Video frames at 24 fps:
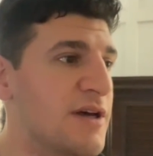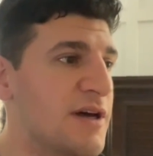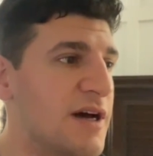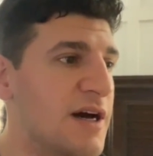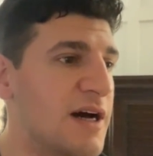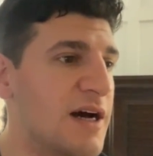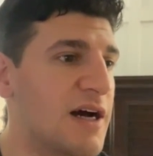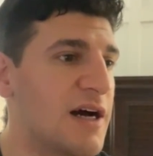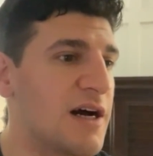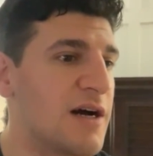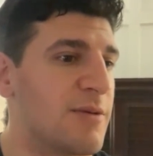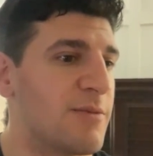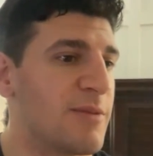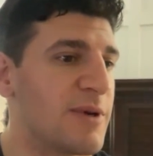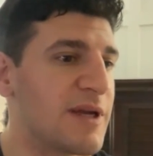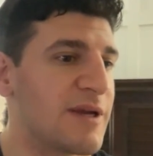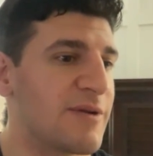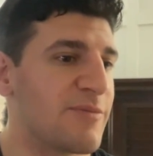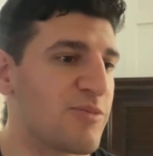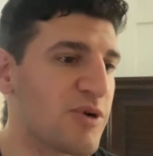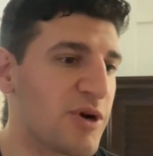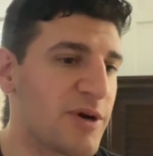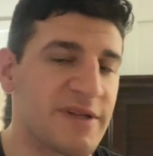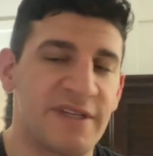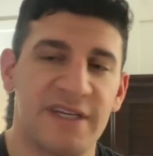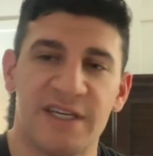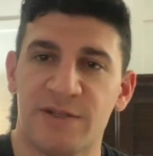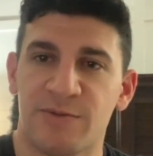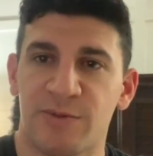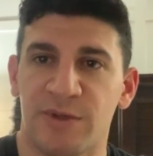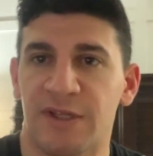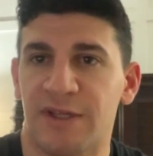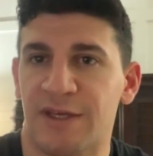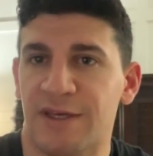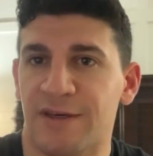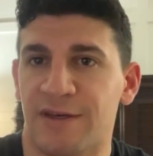Um, it probably takes
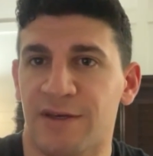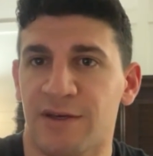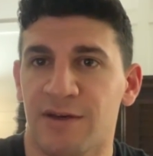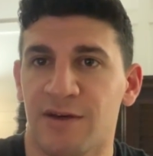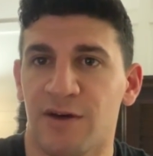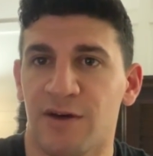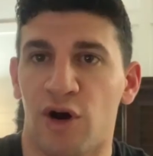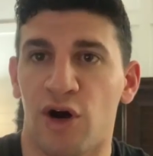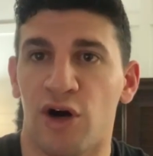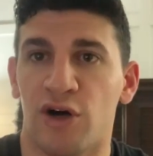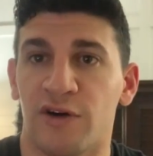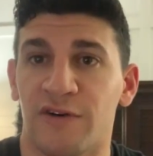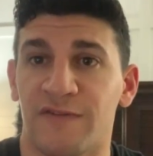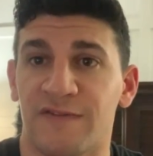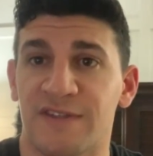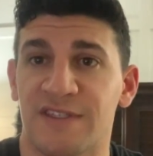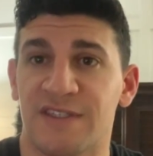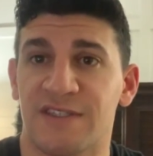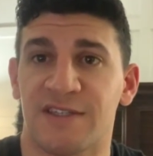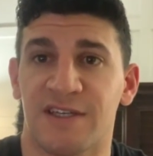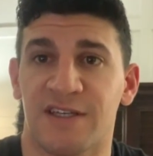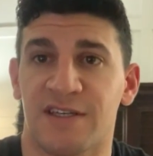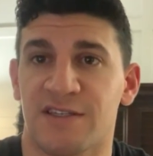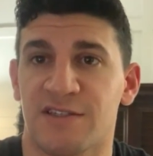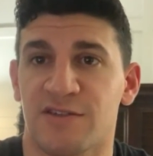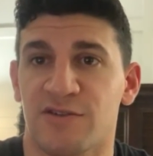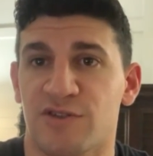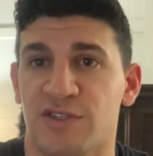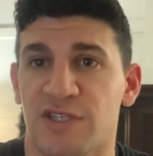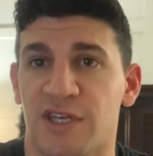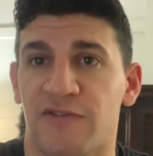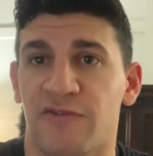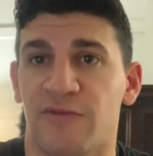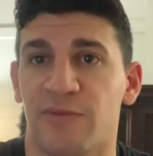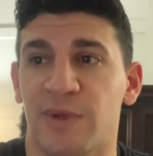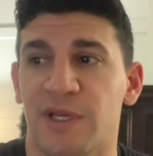me like all of six or
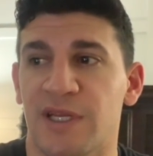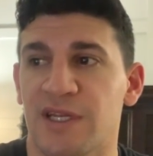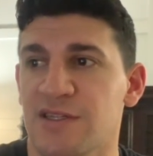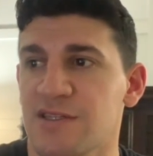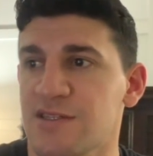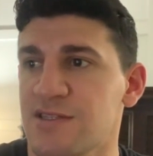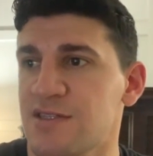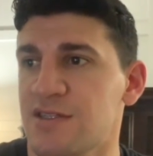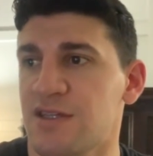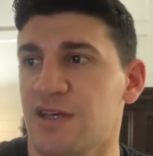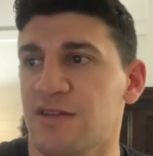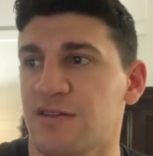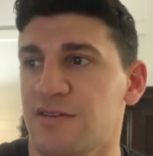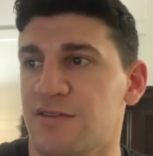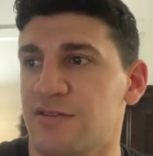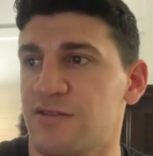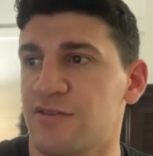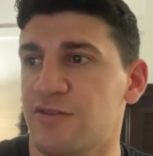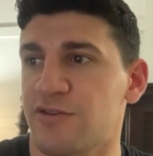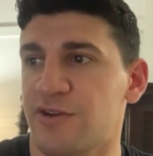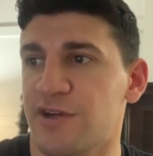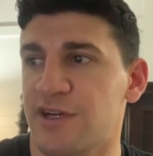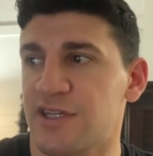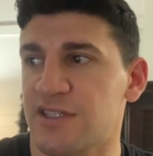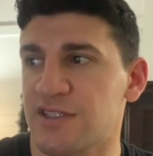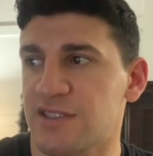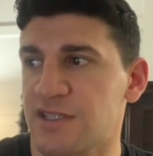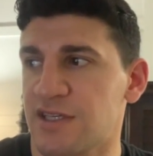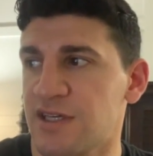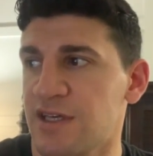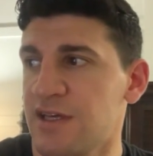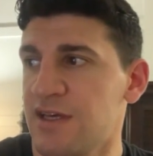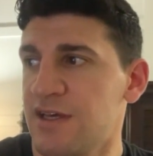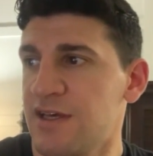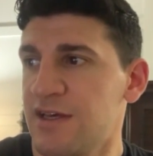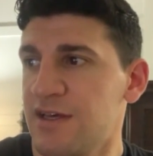seven minutes, nothing too crazy.
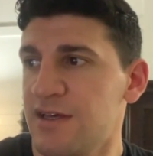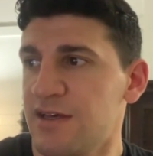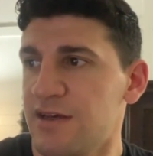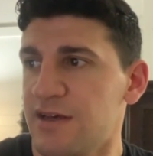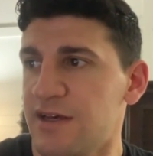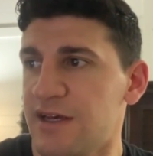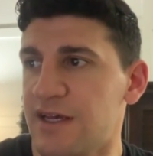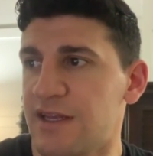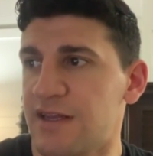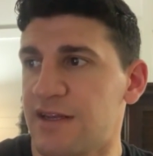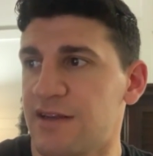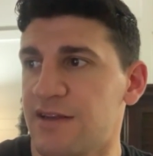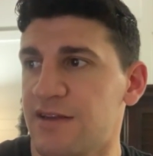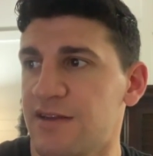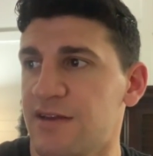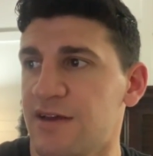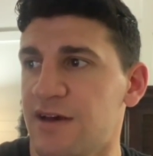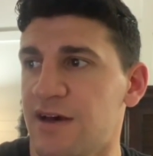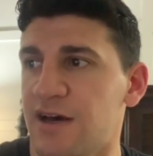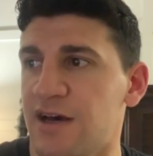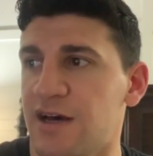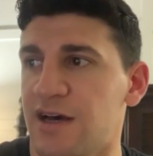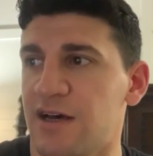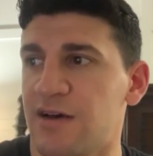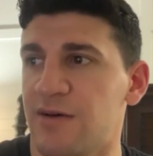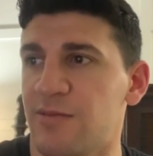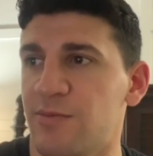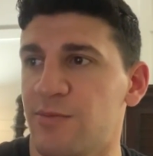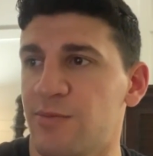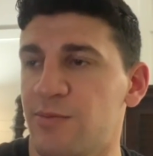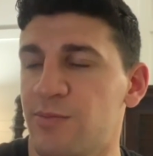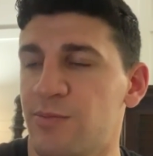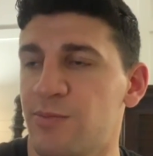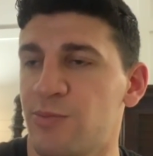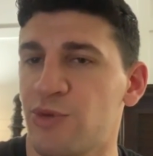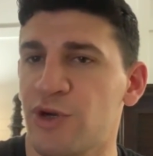And it
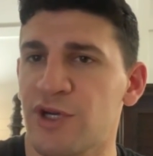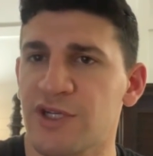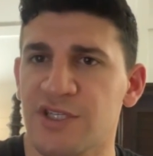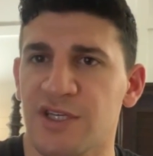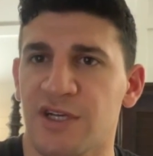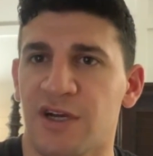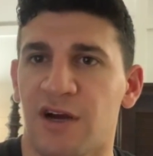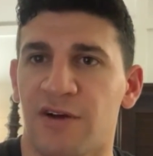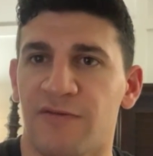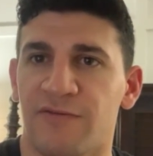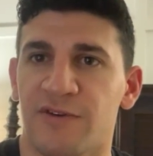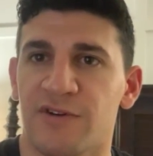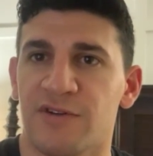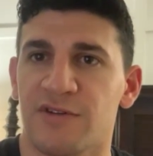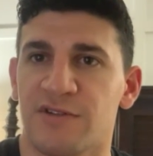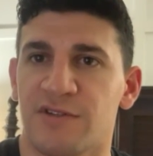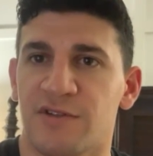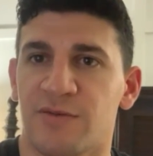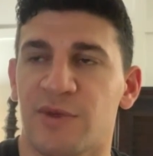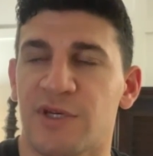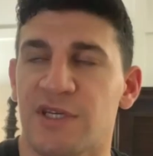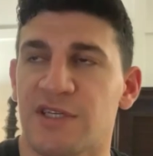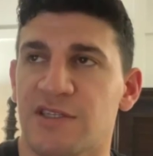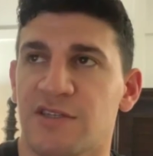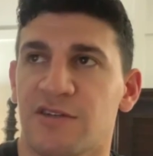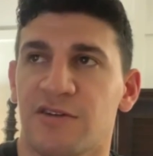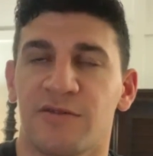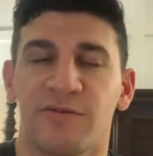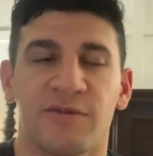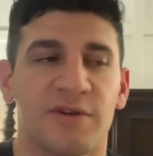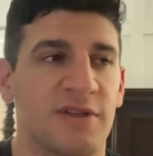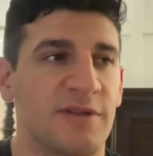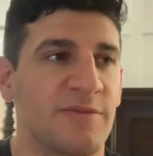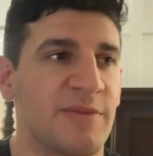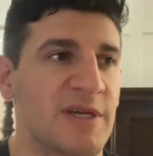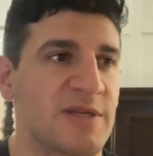um, brings a comfort to me, so
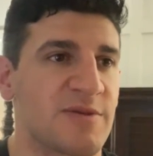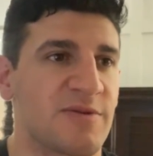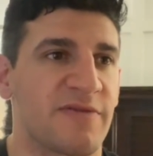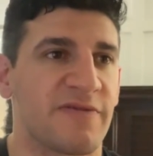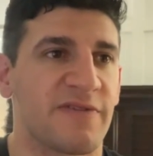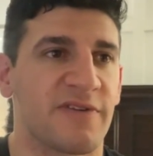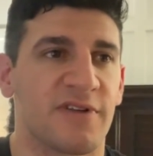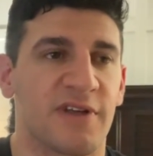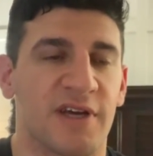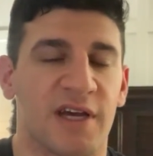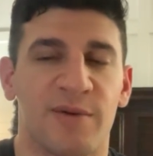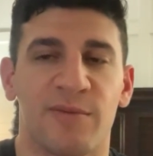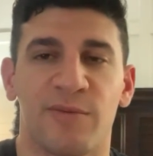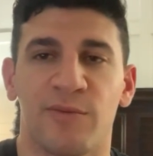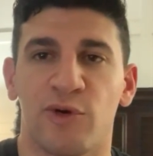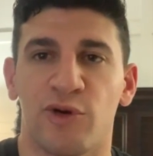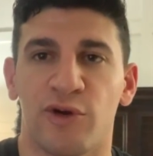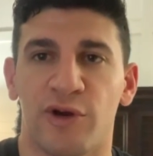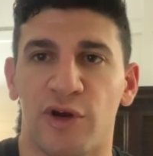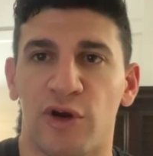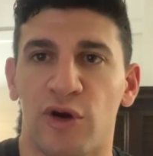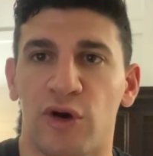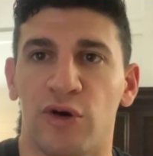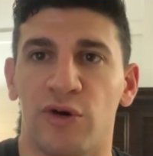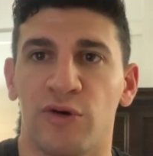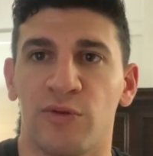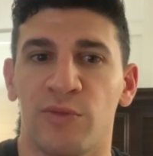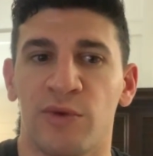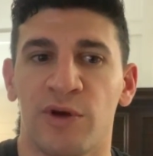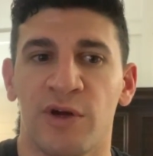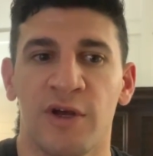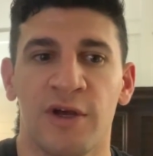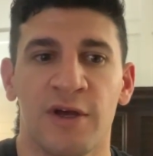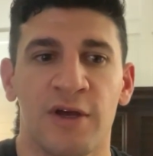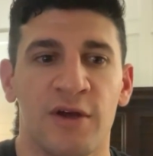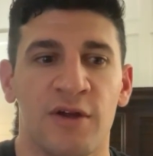it makes me feel like I'm more at home
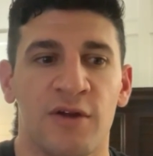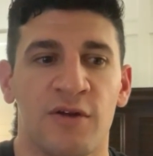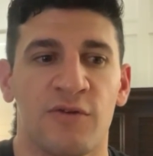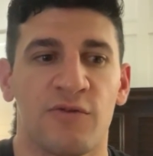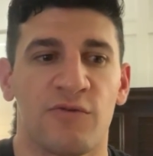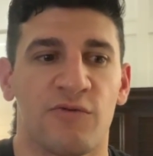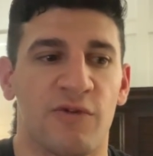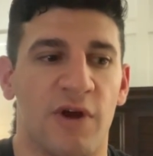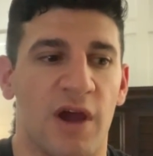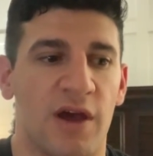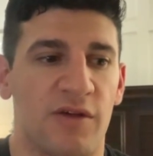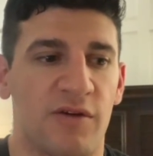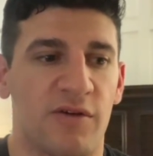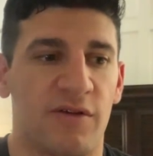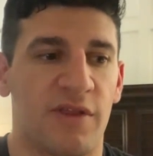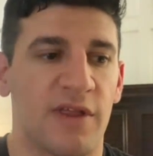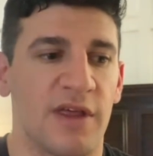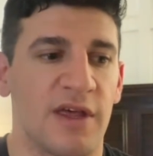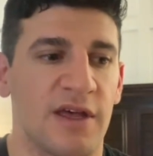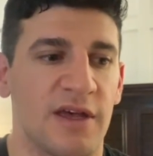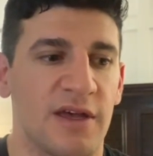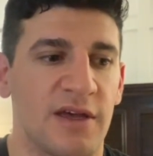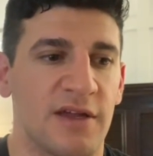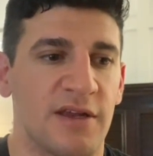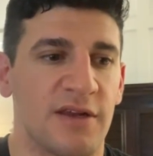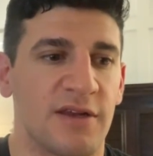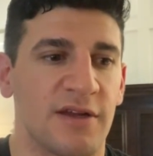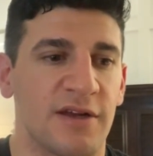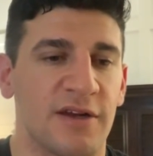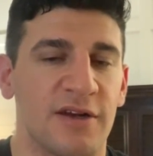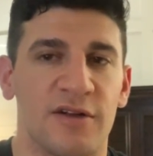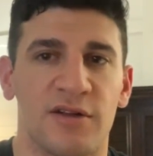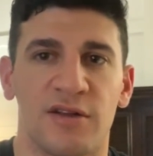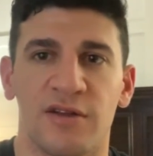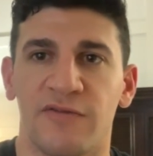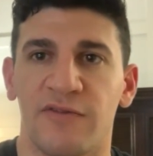rather than, you
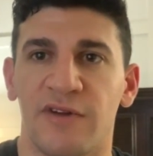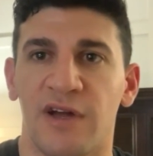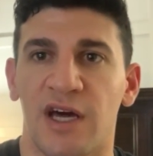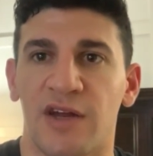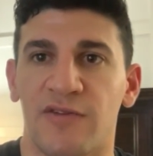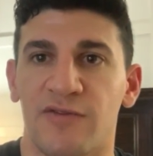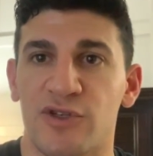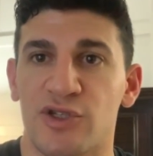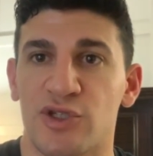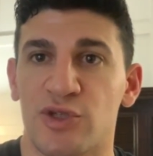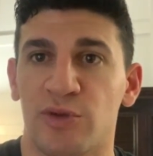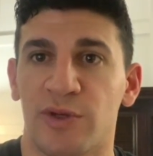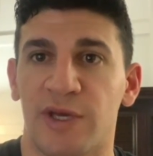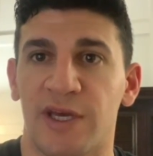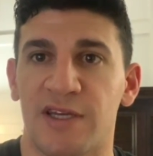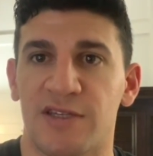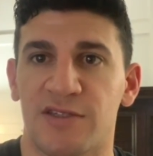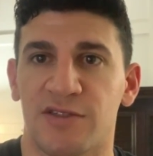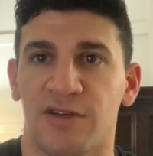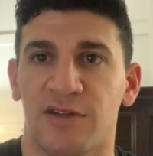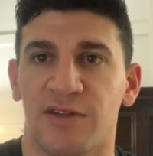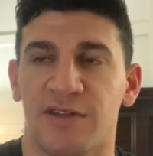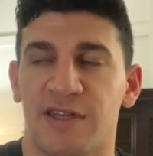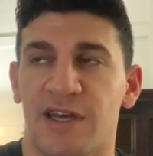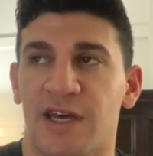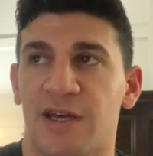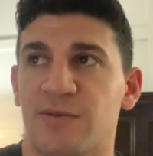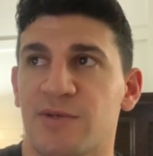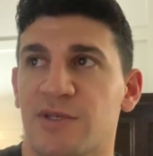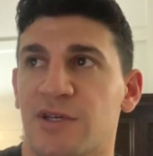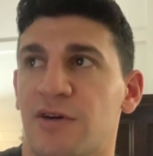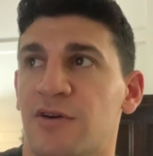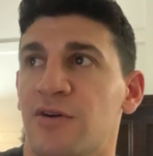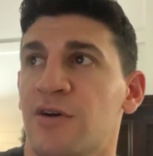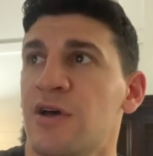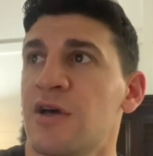know, living out of a suitcase all the time.
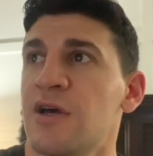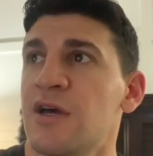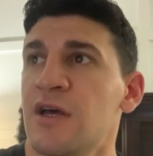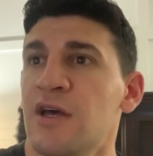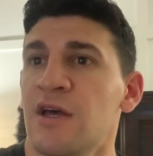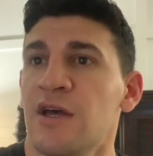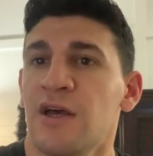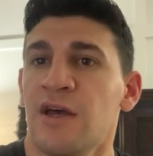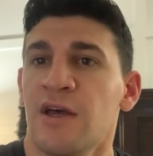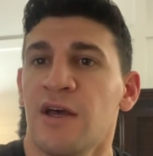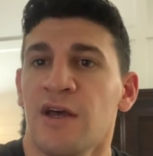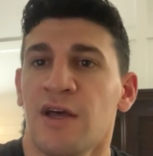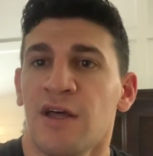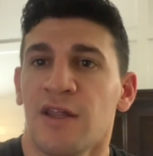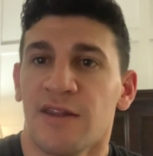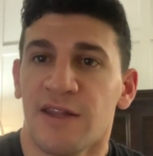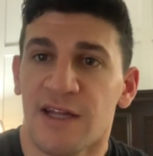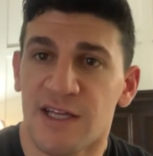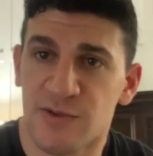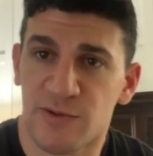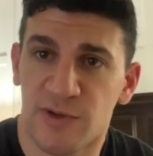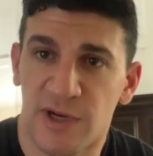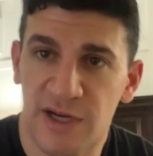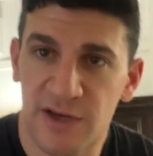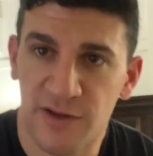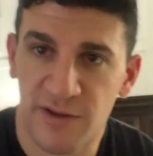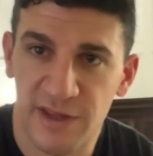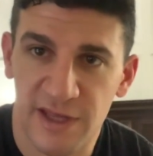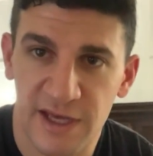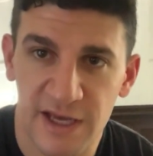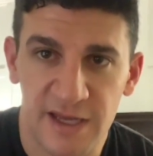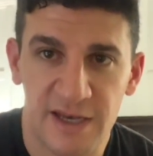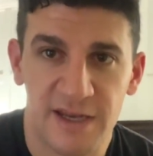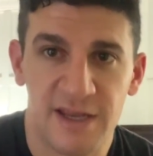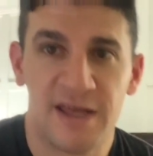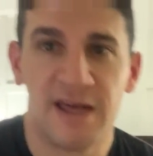So that's why I do
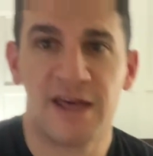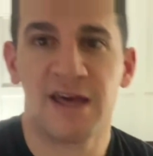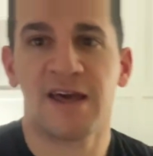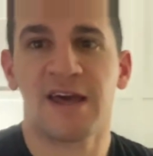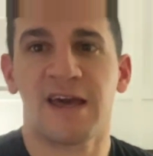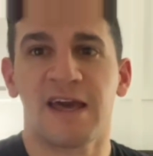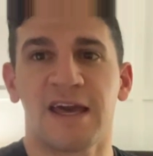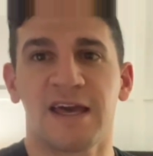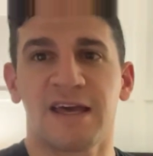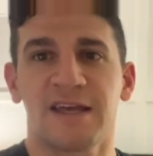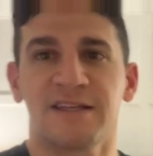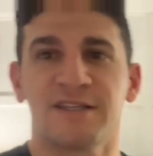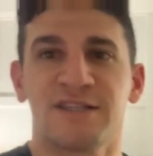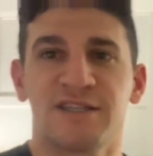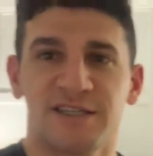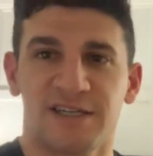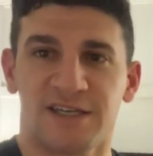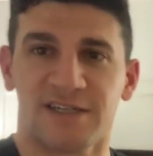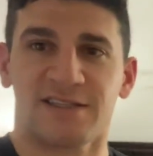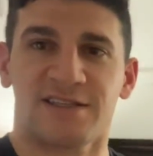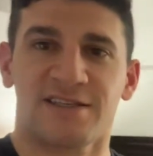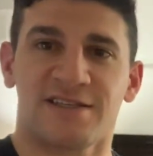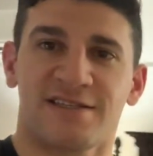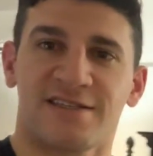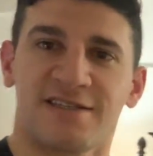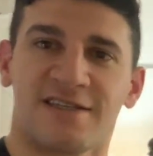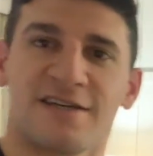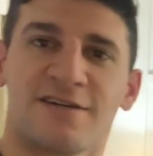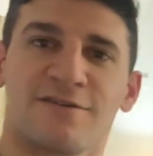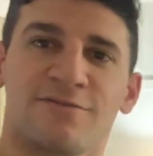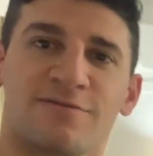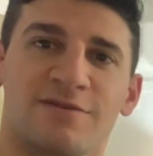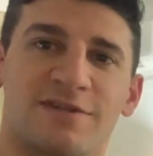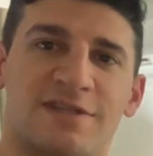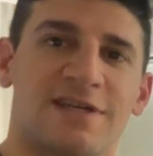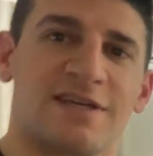that. And check this
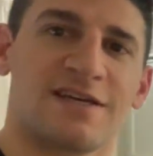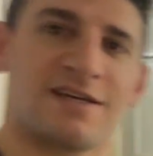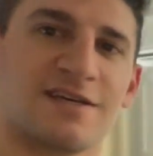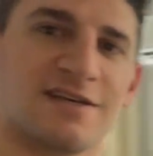out.